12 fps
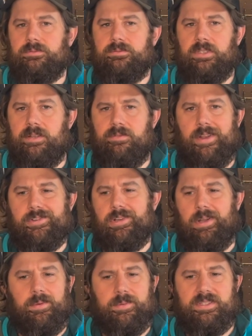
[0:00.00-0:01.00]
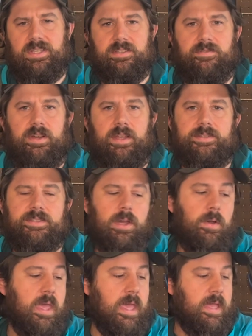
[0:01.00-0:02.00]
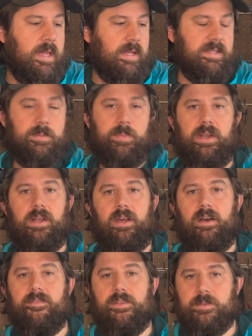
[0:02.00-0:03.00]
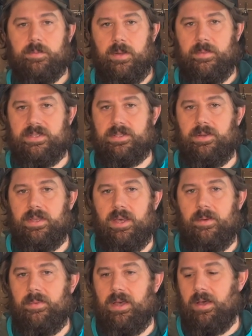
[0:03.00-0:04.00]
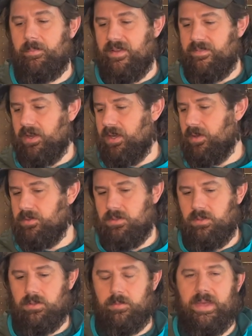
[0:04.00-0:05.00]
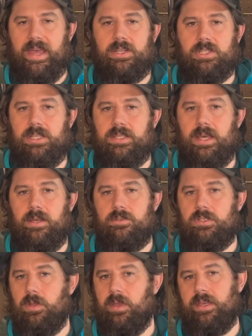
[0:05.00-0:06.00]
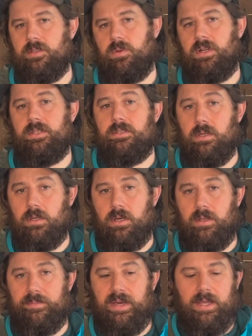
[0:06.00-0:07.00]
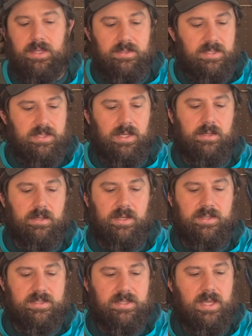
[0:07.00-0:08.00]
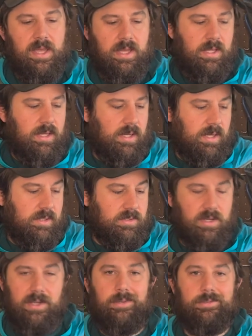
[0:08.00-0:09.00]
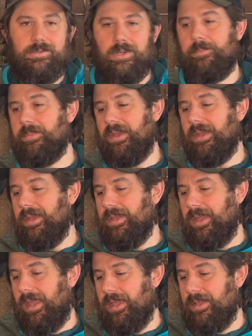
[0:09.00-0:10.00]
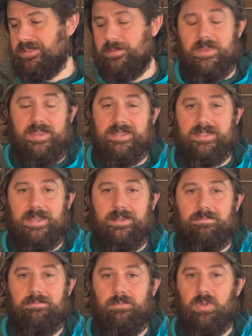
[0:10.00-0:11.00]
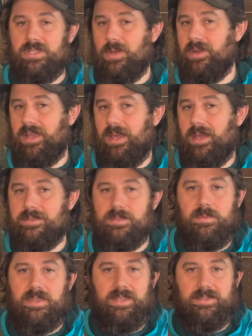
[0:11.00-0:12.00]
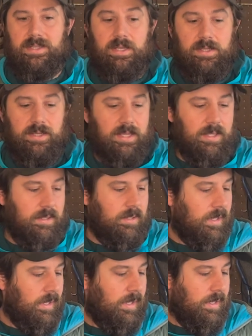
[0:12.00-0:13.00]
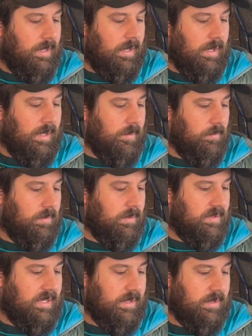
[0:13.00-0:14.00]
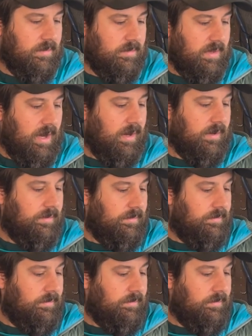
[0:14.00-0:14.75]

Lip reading: adventure. It was tons of fun. So in spirit of those permits going up, I figured I would do a little pack shakedown, show you guys what I took on my Teton Crest Trail trip, and some of the things I wish I would have had, some of the things I didn't need, and we'll kind of go through there.